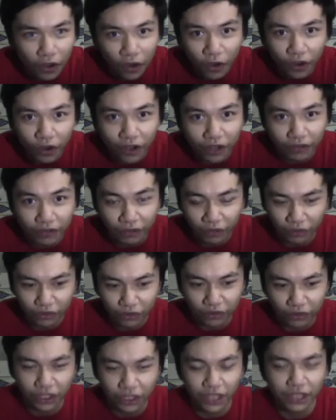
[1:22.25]
or you
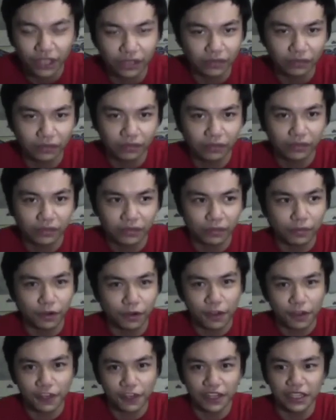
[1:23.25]
can
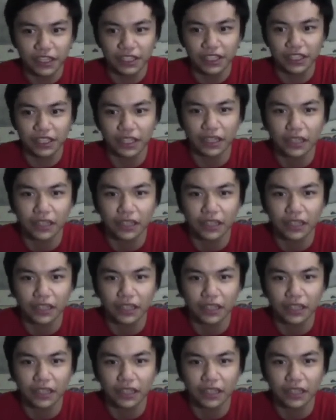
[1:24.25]
personally